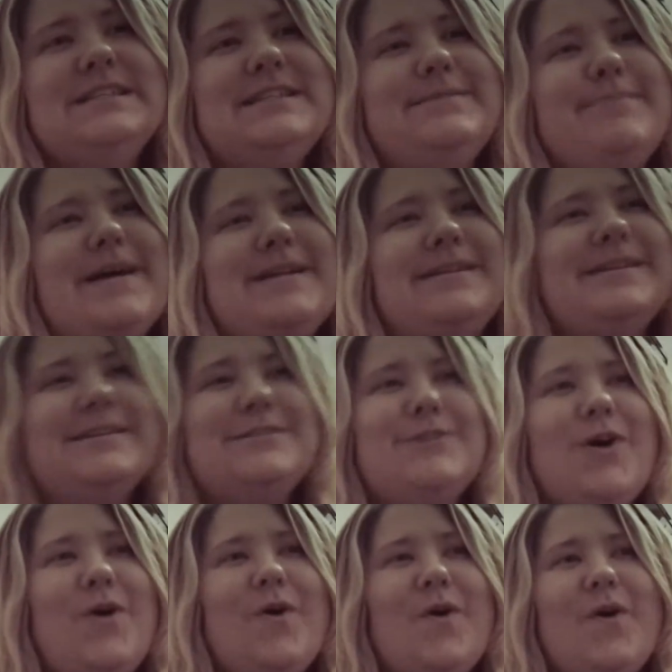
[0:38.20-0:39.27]
Spending
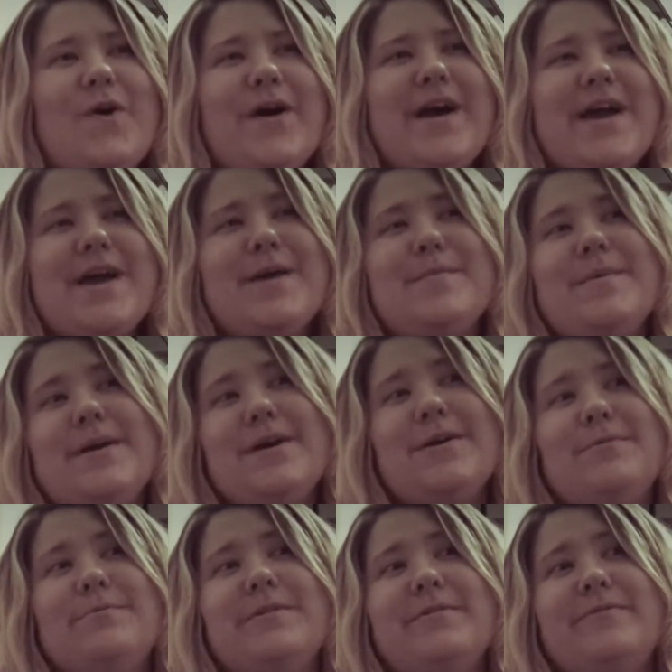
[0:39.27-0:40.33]
time
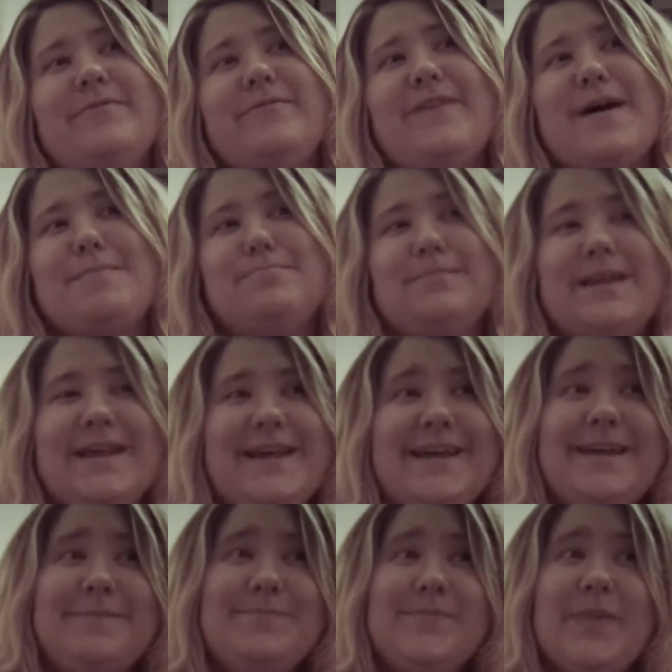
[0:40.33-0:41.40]
with
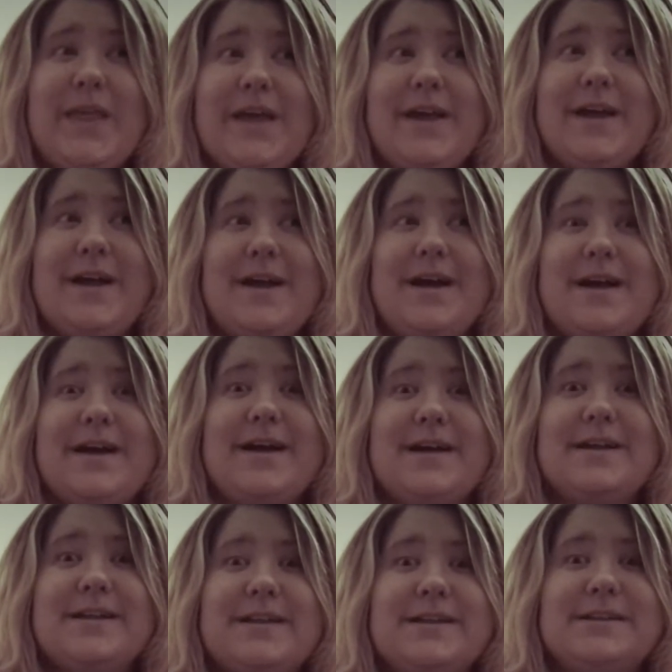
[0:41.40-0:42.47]
family
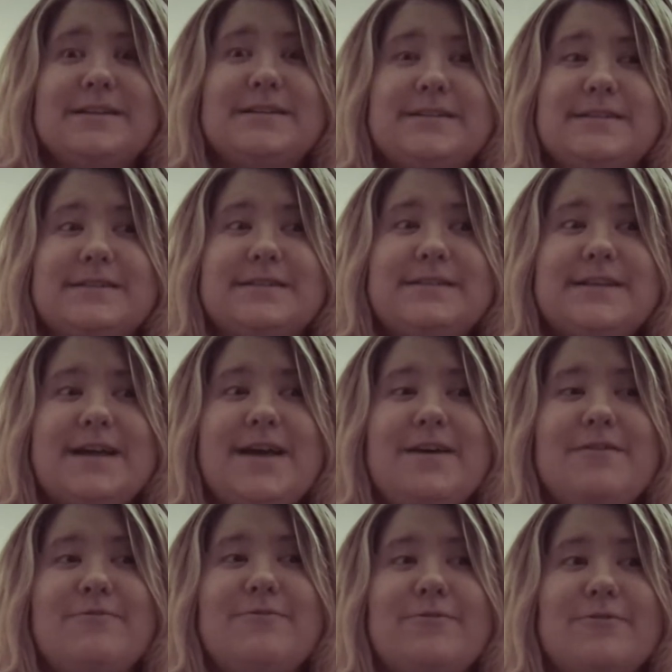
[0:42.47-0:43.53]
and
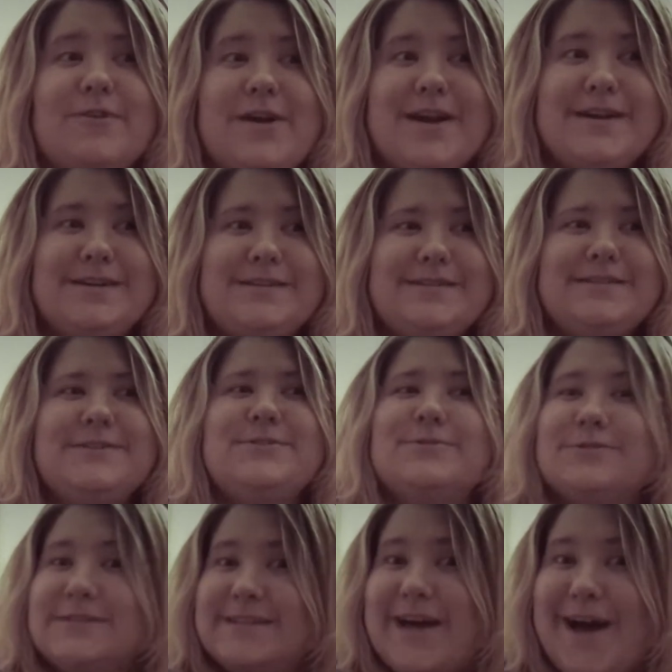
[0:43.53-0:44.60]
friends,
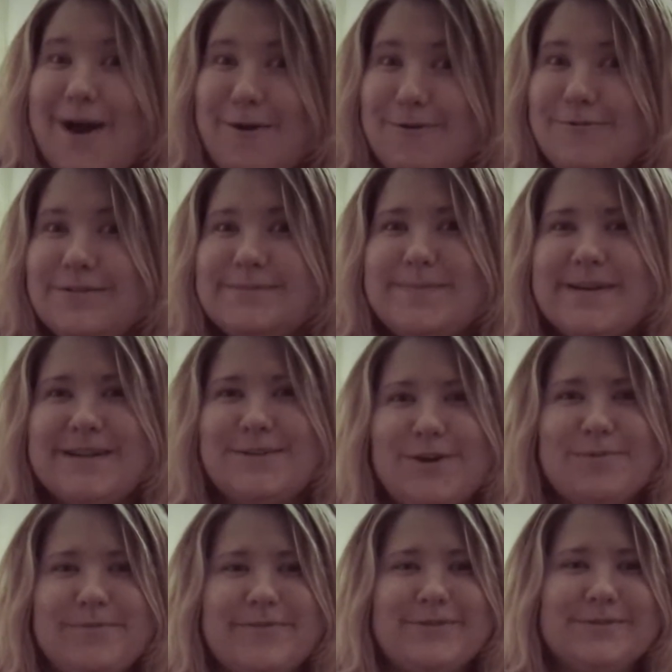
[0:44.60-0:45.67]
yourself, spending time with